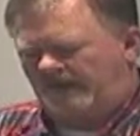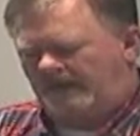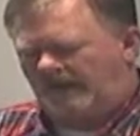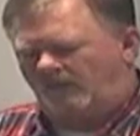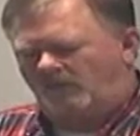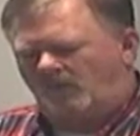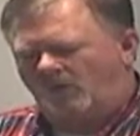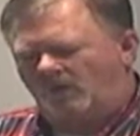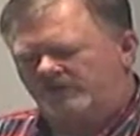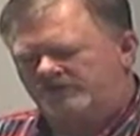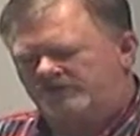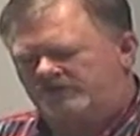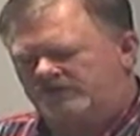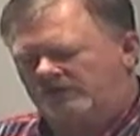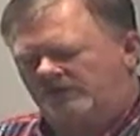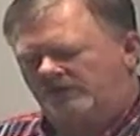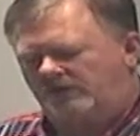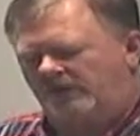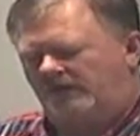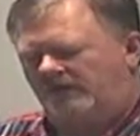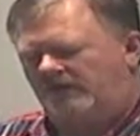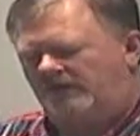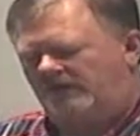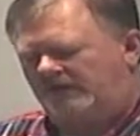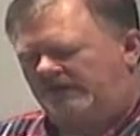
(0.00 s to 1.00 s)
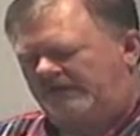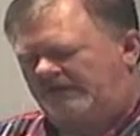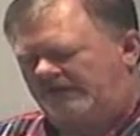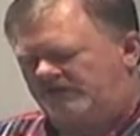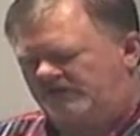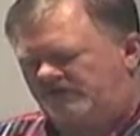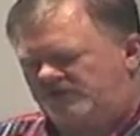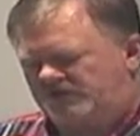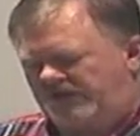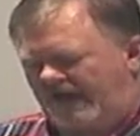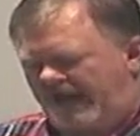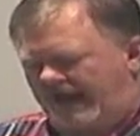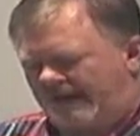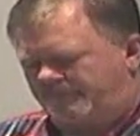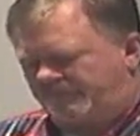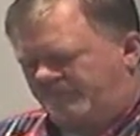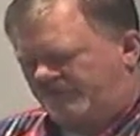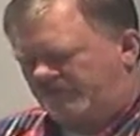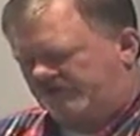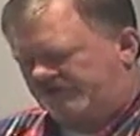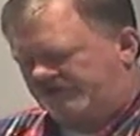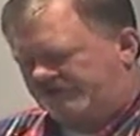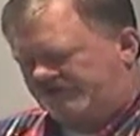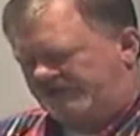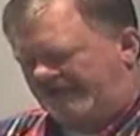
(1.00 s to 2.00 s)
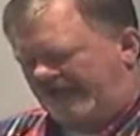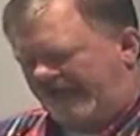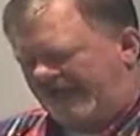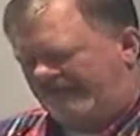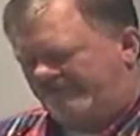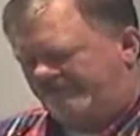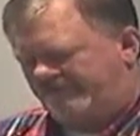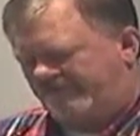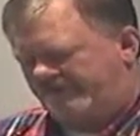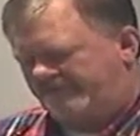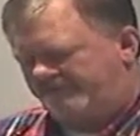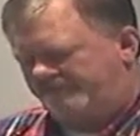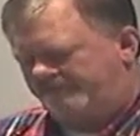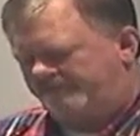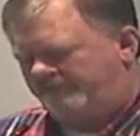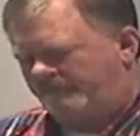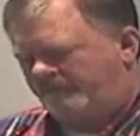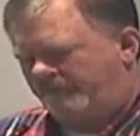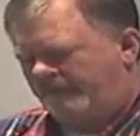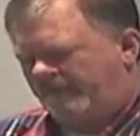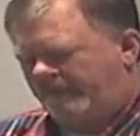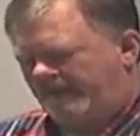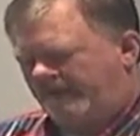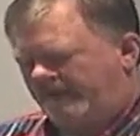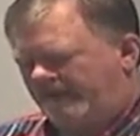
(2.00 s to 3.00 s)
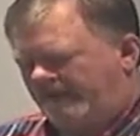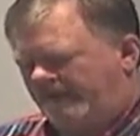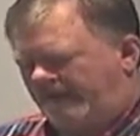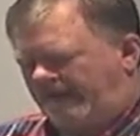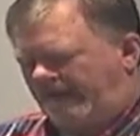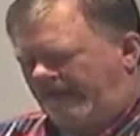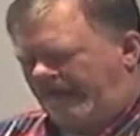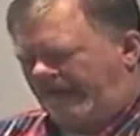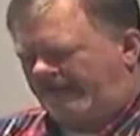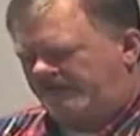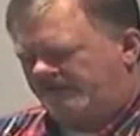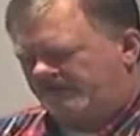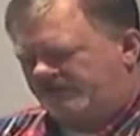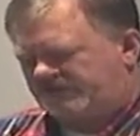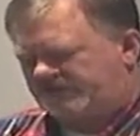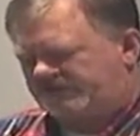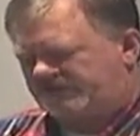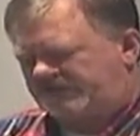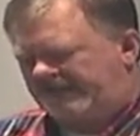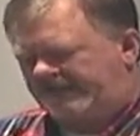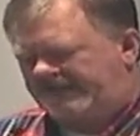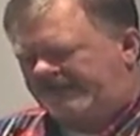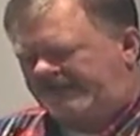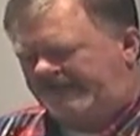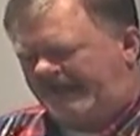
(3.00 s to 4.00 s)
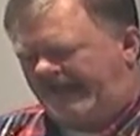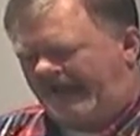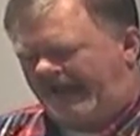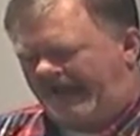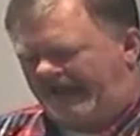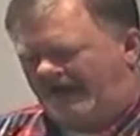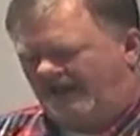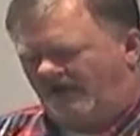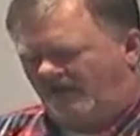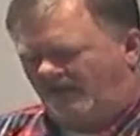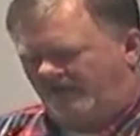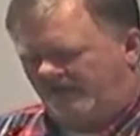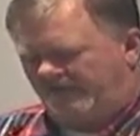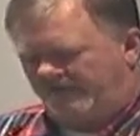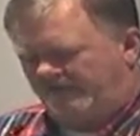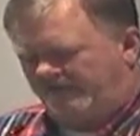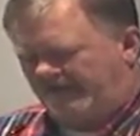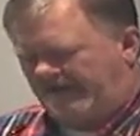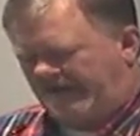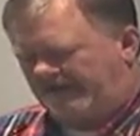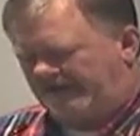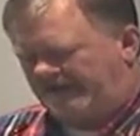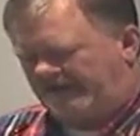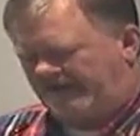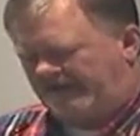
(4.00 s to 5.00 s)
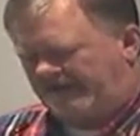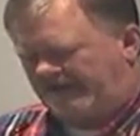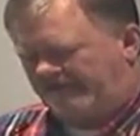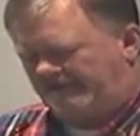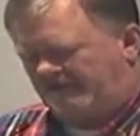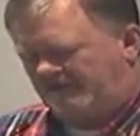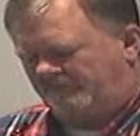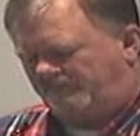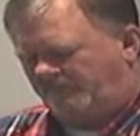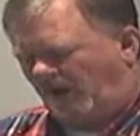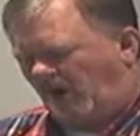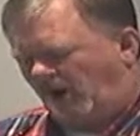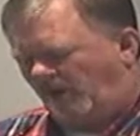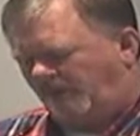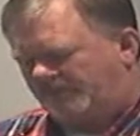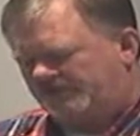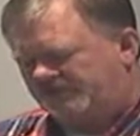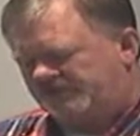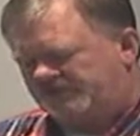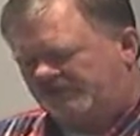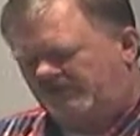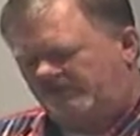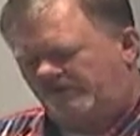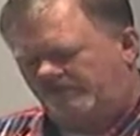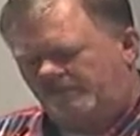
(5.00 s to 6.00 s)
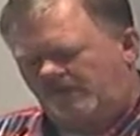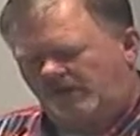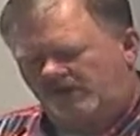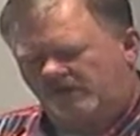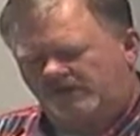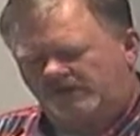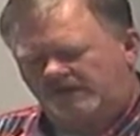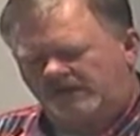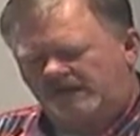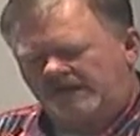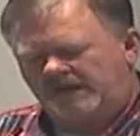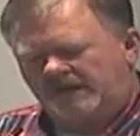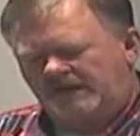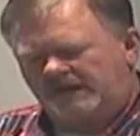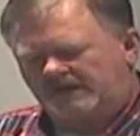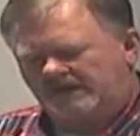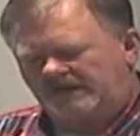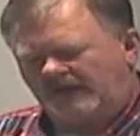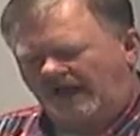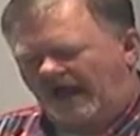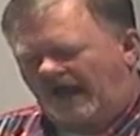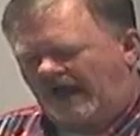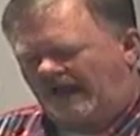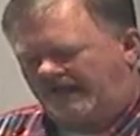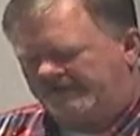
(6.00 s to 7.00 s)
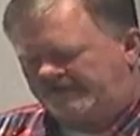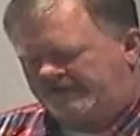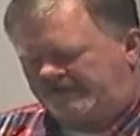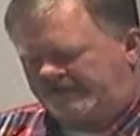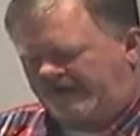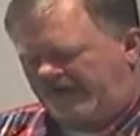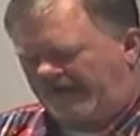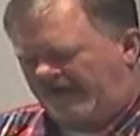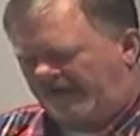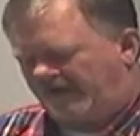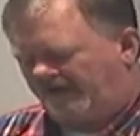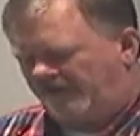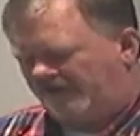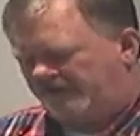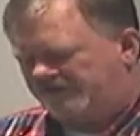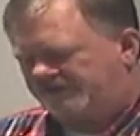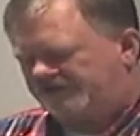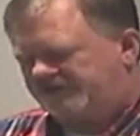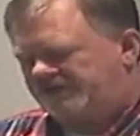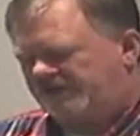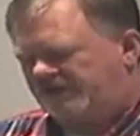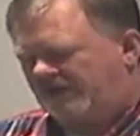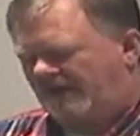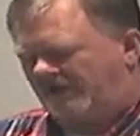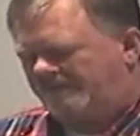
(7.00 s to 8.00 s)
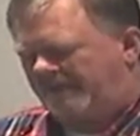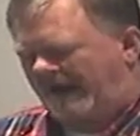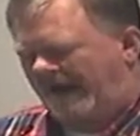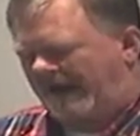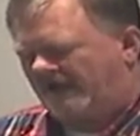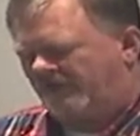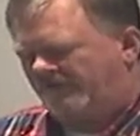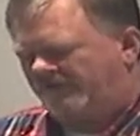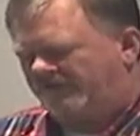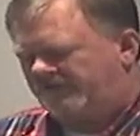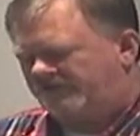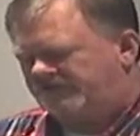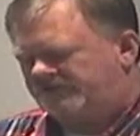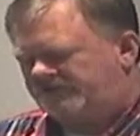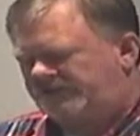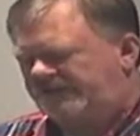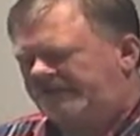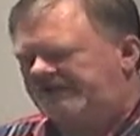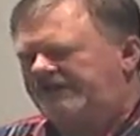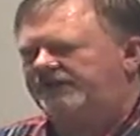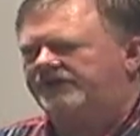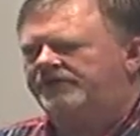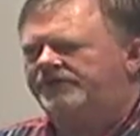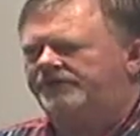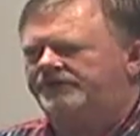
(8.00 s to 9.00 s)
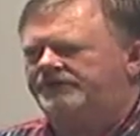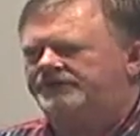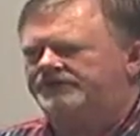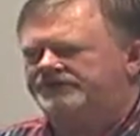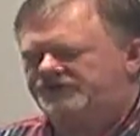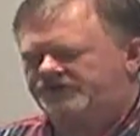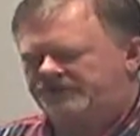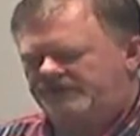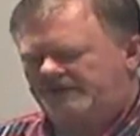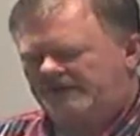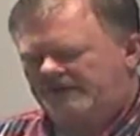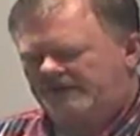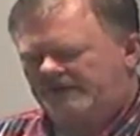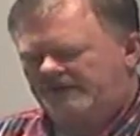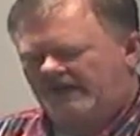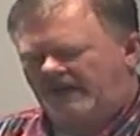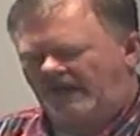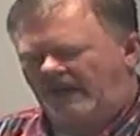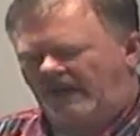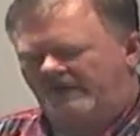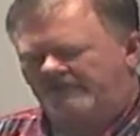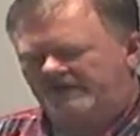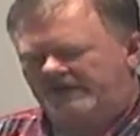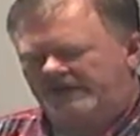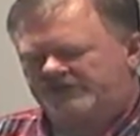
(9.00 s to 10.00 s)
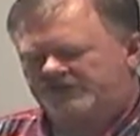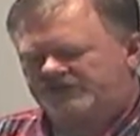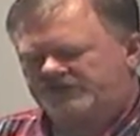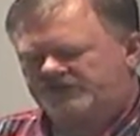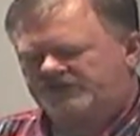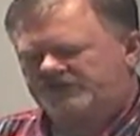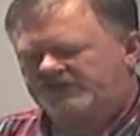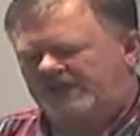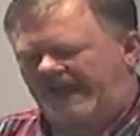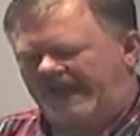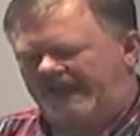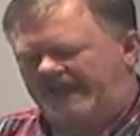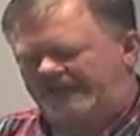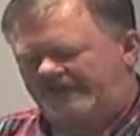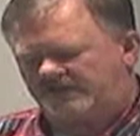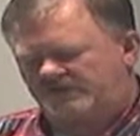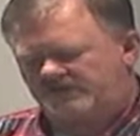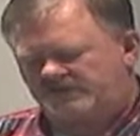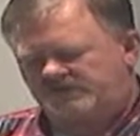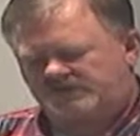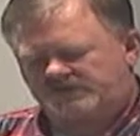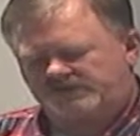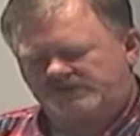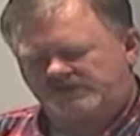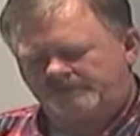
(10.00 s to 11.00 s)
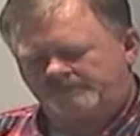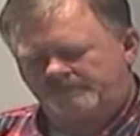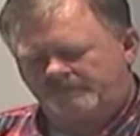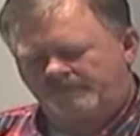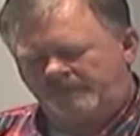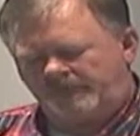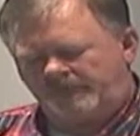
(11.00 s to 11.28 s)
I want you to look in chapter 7 and see how that in the purpose of the book, God cares about the tears of his saints.